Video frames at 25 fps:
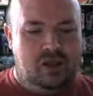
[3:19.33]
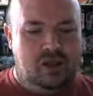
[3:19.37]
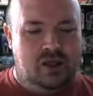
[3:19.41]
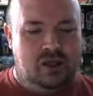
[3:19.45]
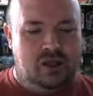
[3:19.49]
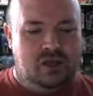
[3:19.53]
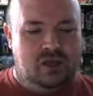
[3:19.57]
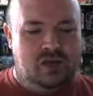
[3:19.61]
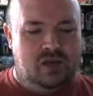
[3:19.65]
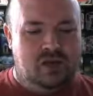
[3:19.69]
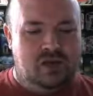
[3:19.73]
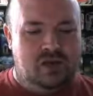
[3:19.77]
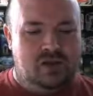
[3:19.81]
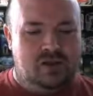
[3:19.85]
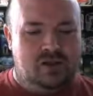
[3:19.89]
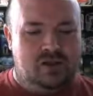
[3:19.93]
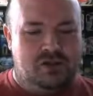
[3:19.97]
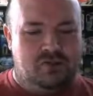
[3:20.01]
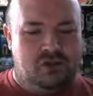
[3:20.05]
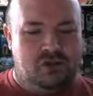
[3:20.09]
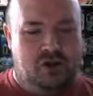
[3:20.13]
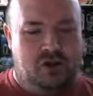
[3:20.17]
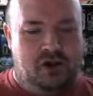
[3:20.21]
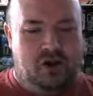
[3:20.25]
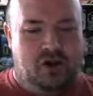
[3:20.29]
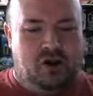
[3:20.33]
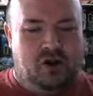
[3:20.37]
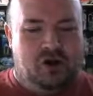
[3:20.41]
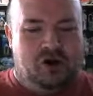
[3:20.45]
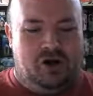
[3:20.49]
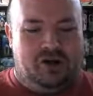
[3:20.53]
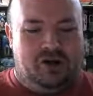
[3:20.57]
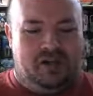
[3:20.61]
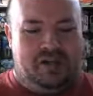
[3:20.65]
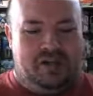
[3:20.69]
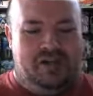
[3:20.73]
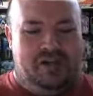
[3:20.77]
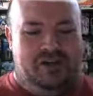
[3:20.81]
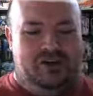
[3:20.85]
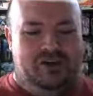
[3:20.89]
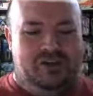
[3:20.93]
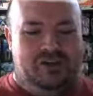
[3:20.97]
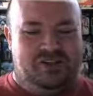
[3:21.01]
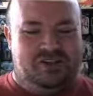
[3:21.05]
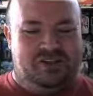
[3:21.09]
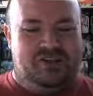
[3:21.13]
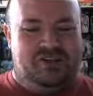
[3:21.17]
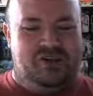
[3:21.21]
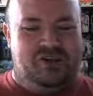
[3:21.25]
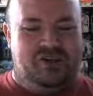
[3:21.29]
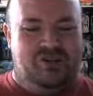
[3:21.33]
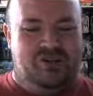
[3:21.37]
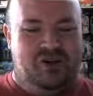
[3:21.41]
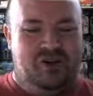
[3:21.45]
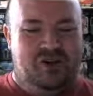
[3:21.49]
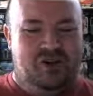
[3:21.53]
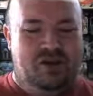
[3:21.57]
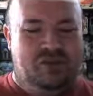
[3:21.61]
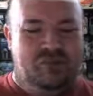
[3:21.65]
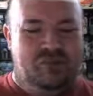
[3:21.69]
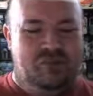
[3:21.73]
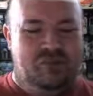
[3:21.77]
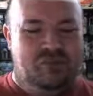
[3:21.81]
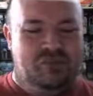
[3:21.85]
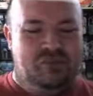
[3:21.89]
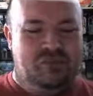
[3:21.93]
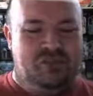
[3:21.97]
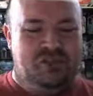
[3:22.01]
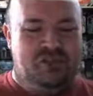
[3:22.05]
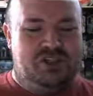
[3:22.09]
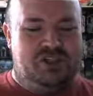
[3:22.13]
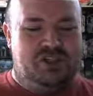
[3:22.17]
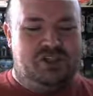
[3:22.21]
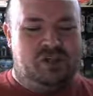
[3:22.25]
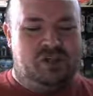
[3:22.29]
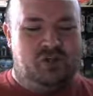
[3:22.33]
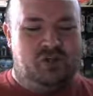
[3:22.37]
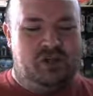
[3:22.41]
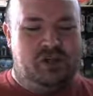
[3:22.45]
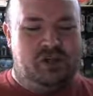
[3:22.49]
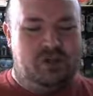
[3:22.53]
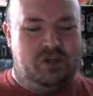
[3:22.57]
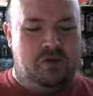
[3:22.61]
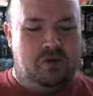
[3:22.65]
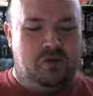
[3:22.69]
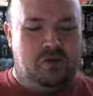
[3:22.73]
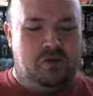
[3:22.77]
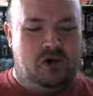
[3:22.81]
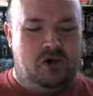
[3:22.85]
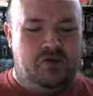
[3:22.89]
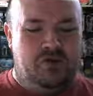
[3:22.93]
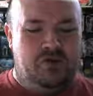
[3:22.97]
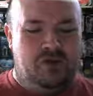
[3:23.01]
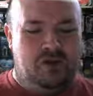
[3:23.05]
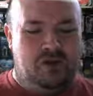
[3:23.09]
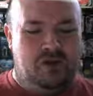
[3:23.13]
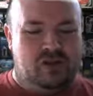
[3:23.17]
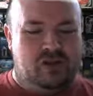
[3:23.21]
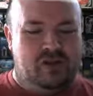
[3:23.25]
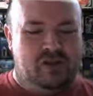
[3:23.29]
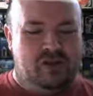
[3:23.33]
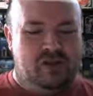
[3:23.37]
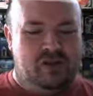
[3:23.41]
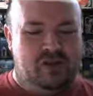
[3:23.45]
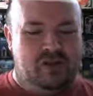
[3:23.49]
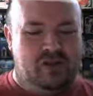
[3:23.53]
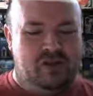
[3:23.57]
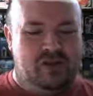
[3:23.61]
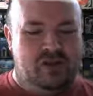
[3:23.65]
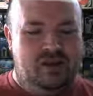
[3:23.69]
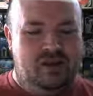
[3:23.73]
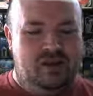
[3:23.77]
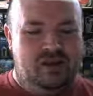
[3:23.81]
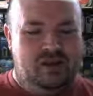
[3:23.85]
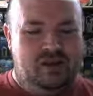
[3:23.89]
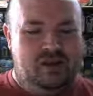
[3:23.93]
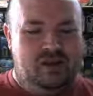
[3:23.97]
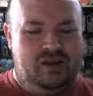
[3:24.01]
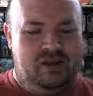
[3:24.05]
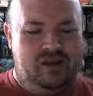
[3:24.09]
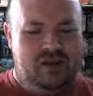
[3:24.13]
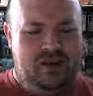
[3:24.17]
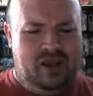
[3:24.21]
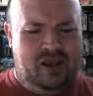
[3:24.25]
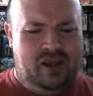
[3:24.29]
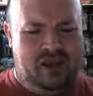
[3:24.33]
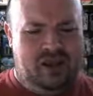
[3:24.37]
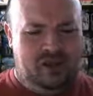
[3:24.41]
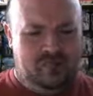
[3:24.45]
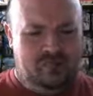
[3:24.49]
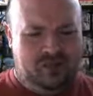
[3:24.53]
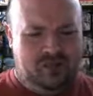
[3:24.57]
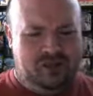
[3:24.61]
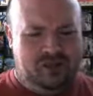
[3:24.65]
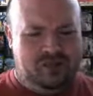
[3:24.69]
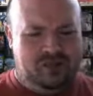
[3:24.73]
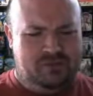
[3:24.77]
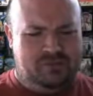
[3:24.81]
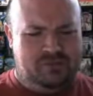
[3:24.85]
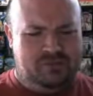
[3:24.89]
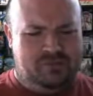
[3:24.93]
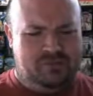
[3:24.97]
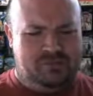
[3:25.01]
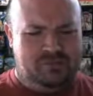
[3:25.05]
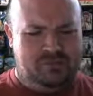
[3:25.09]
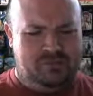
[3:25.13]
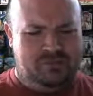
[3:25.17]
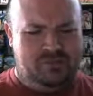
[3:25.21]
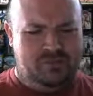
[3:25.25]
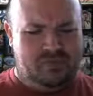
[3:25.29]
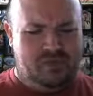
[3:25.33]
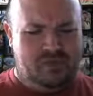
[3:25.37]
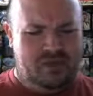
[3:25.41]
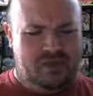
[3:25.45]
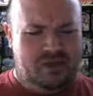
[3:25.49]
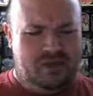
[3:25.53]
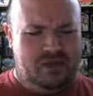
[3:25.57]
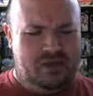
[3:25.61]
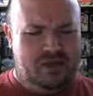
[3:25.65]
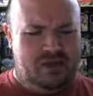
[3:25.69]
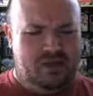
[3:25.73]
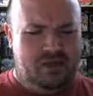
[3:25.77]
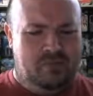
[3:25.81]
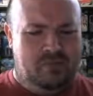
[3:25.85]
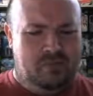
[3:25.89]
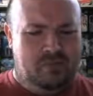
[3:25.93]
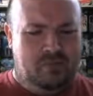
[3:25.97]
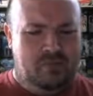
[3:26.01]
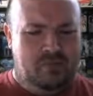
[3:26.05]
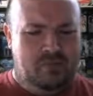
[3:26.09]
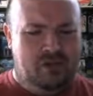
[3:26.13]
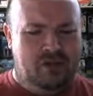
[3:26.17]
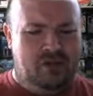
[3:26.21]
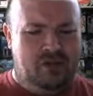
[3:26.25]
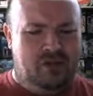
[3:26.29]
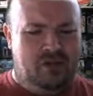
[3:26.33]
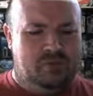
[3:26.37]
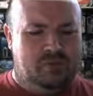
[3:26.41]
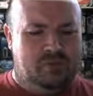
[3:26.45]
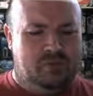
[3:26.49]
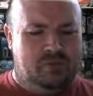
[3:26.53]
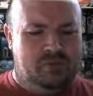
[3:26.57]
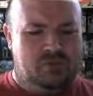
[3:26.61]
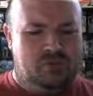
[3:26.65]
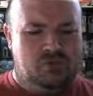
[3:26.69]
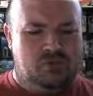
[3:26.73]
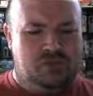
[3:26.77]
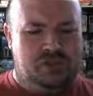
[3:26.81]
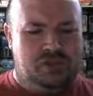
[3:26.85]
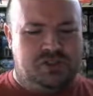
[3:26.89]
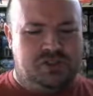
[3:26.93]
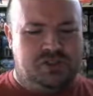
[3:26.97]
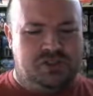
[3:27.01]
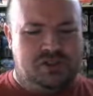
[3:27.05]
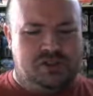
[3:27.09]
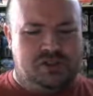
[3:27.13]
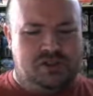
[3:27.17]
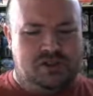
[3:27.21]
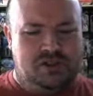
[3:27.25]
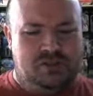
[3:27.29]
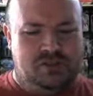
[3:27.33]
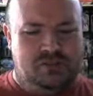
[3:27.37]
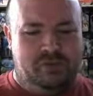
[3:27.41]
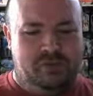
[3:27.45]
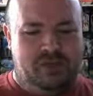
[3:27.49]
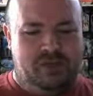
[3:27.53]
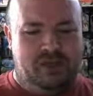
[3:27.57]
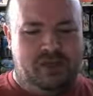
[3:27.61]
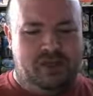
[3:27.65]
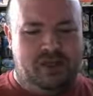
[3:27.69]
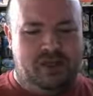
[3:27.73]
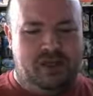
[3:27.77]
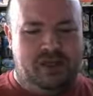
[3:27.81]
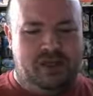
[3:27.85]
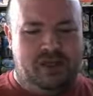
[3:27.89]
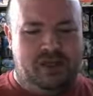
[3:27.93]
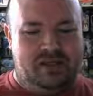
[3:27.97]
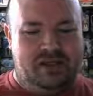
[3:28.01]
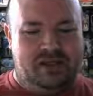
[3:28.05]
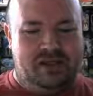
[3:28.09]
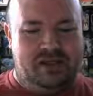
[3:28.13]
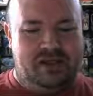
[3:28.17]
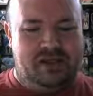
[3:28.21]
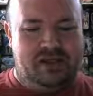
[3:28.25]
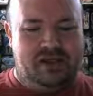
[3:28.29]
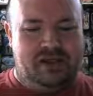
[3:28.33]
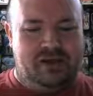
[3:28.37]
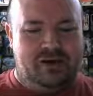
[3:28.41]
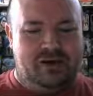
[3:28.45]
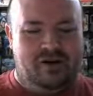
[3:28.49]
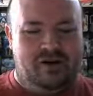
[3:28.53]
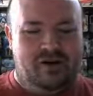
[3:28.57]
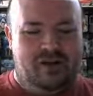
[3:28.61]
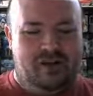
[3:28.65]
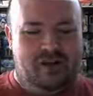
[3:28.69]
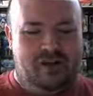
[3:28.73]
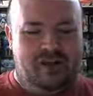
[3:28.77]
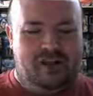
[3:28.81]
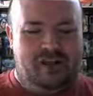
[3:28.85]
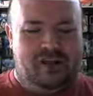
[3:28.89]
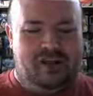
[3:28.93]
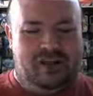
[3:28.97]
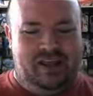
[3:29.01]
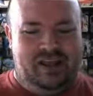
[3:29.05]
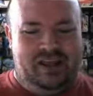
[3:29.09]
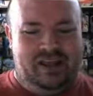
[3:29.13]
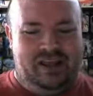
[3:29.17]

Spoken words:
It's really hard to get yourself situated perfectly, and my button on my joystick is a little bit... yeah, get out of here. A